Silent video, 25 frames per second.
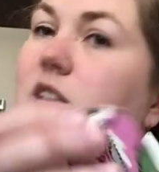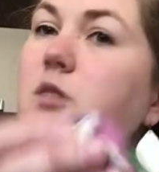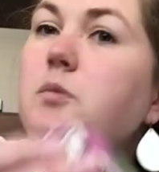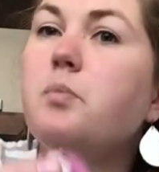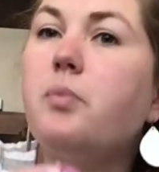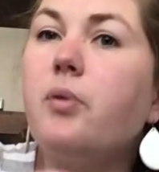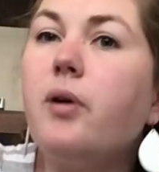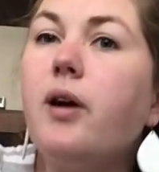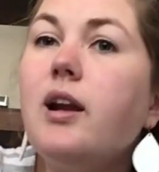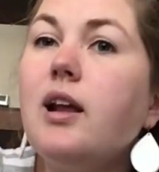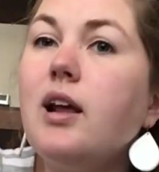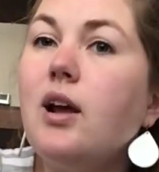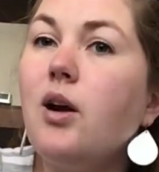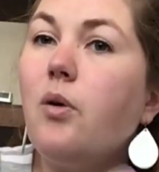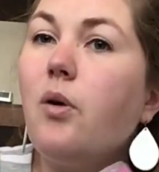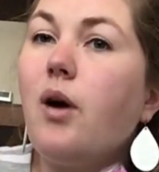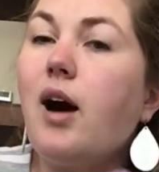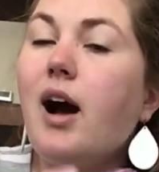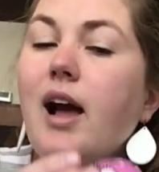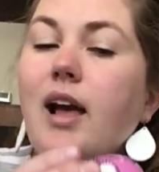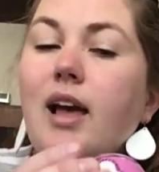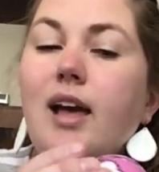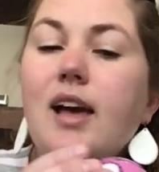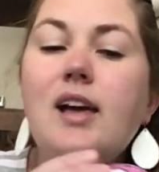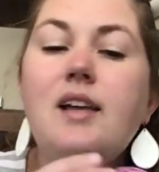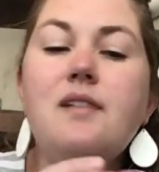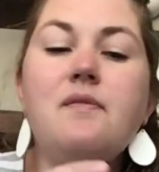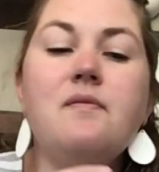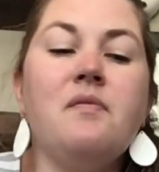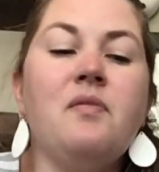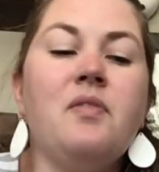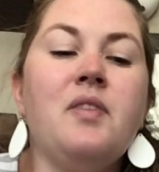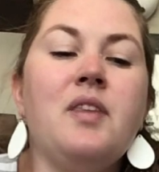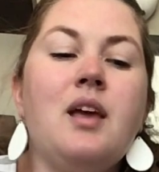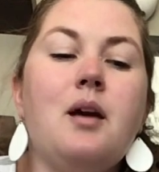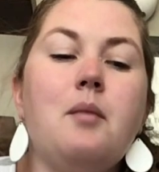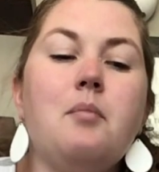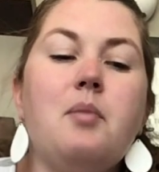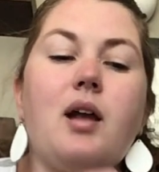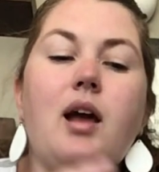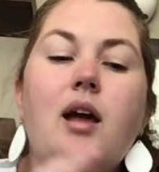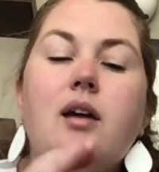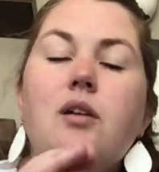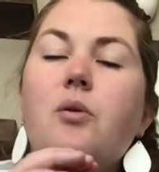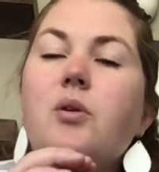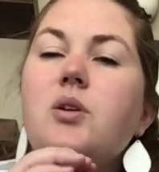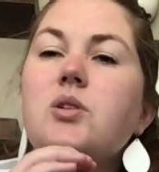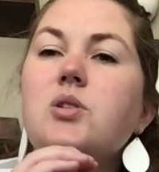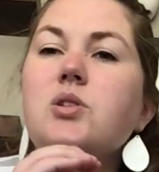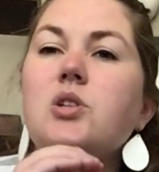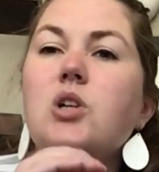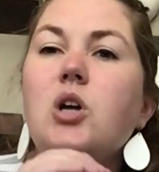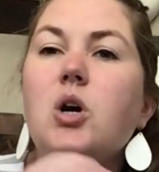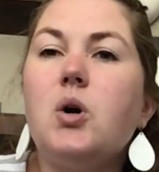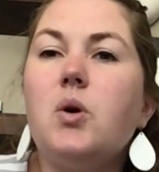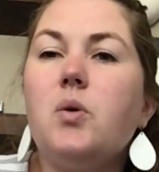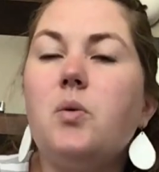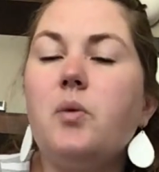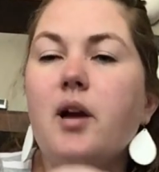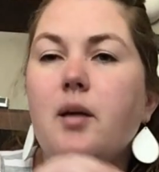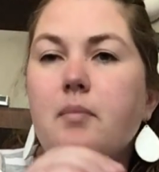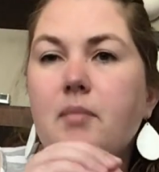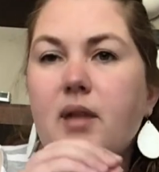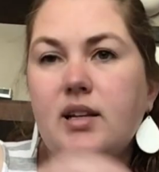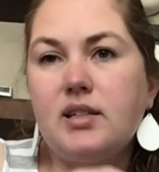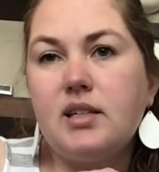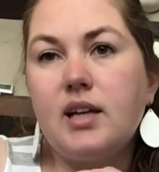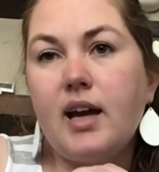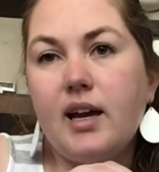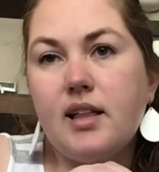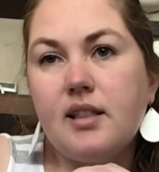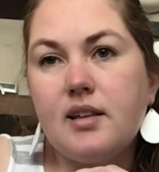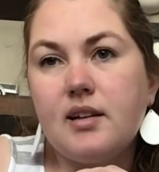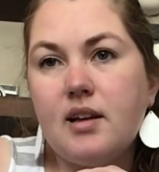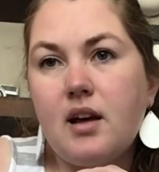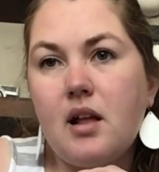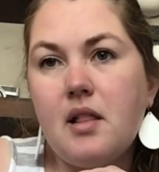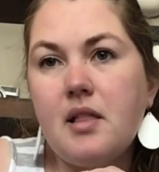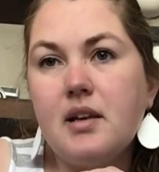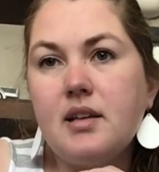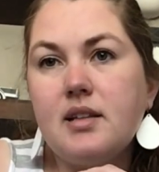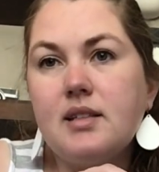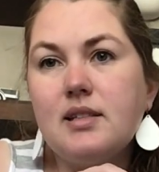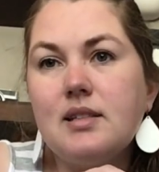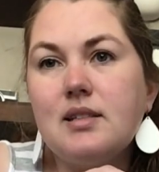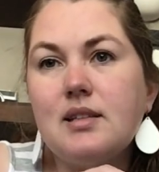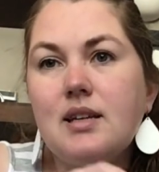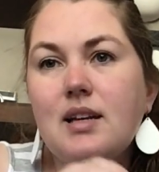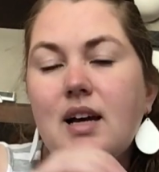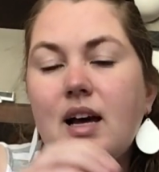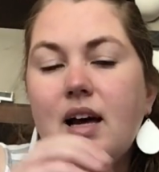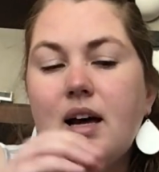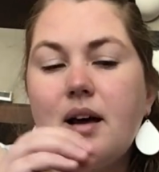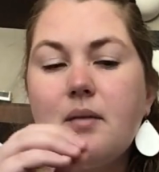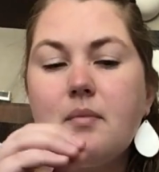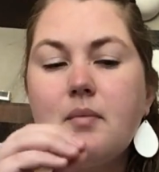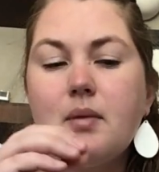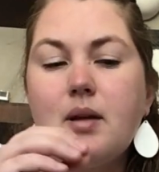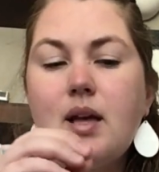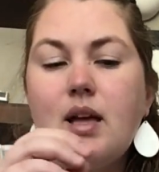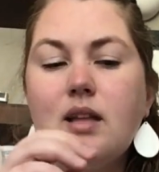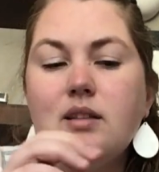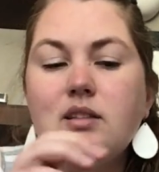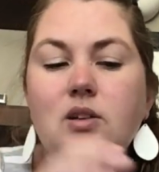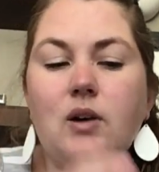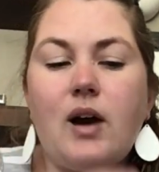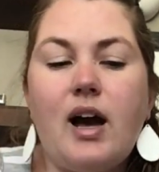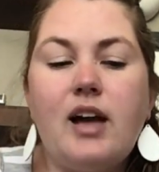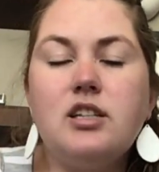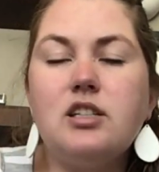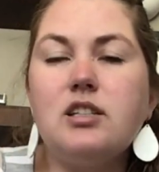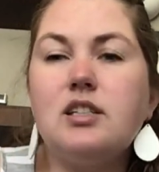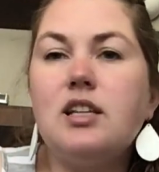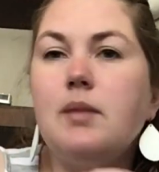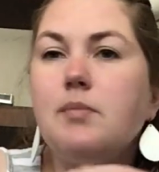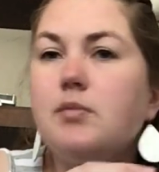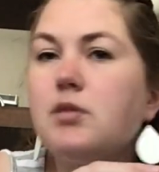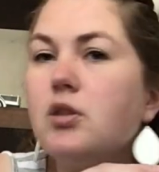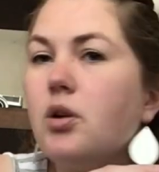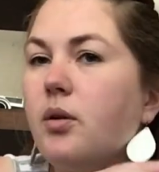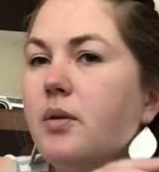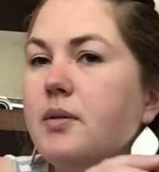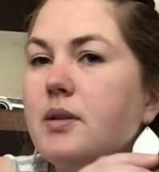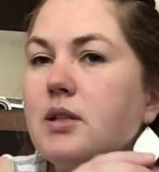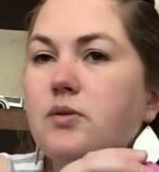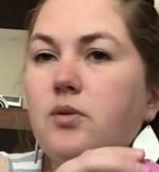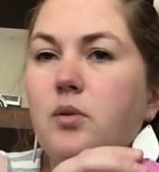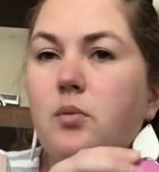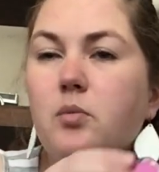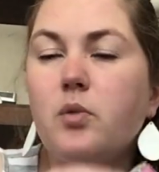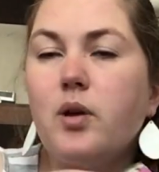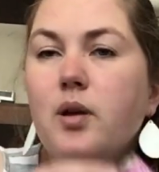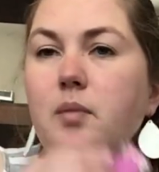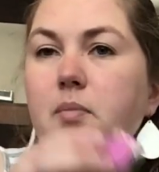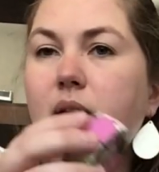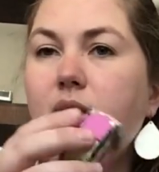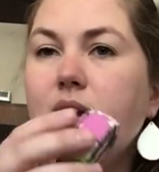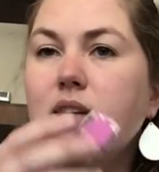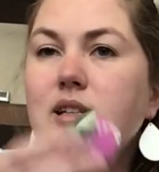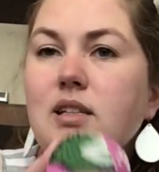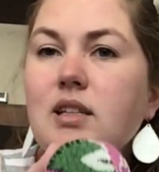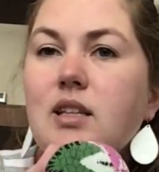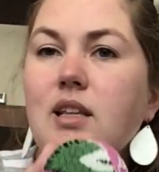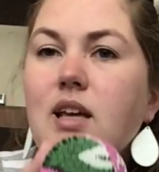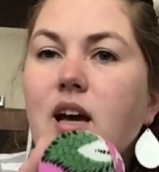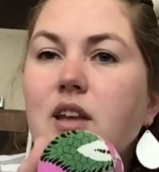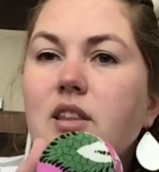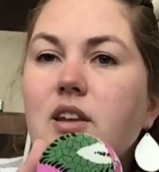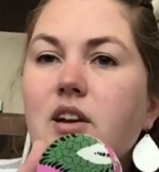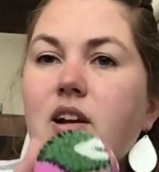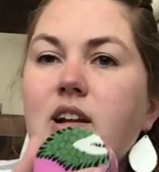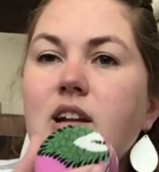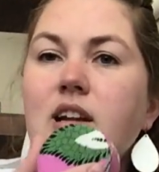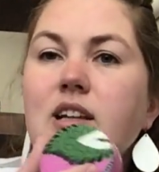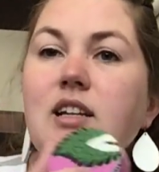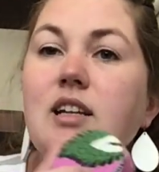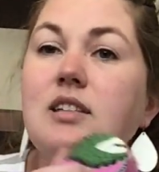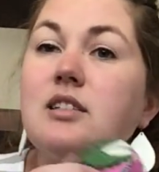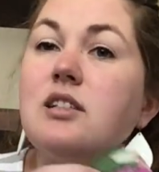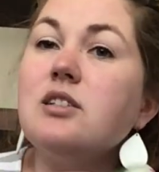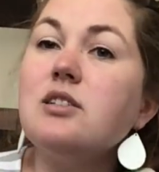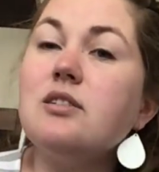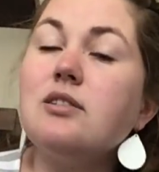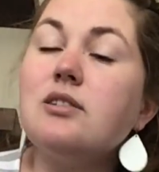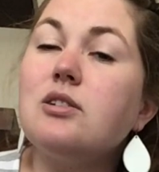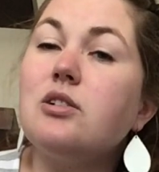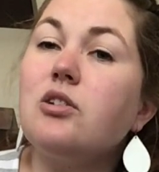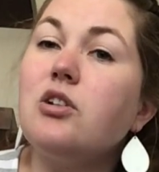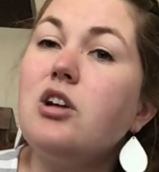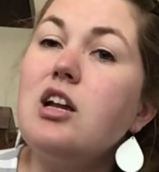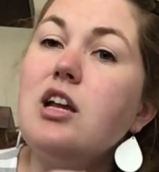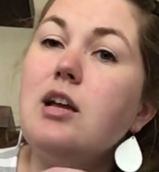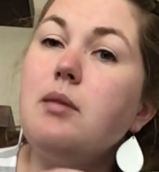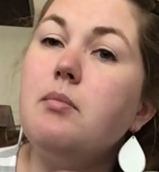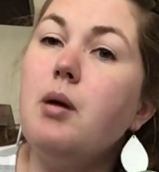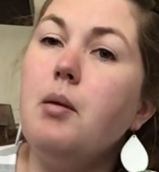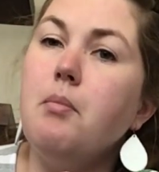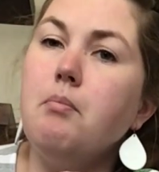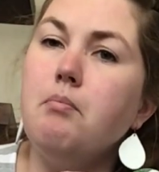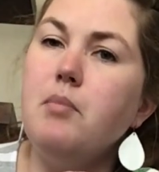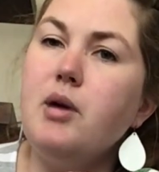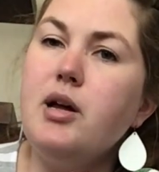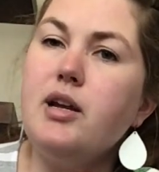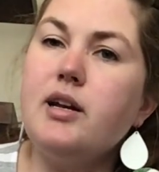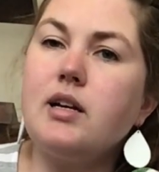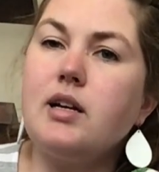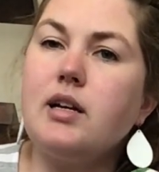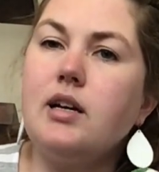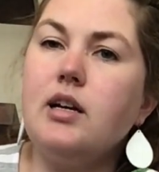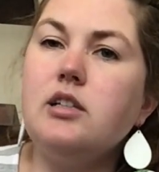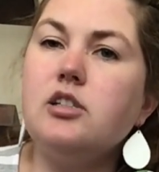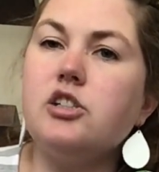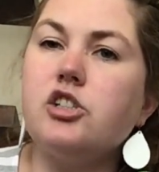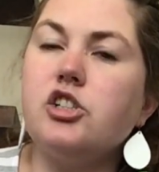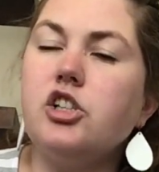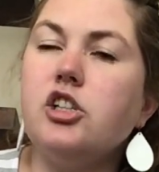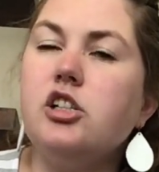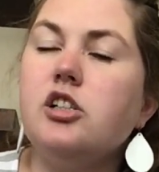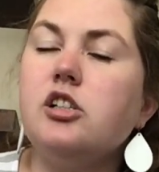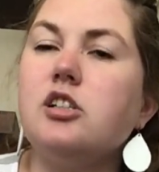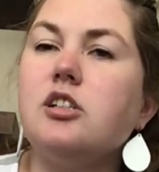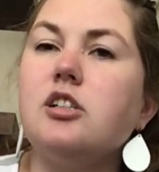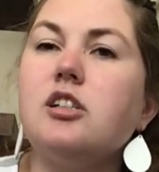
pretty quiet, but I always know where my Tylenol is, and so I just keep throwing this from one bag to the other, and it doesn't scream medication.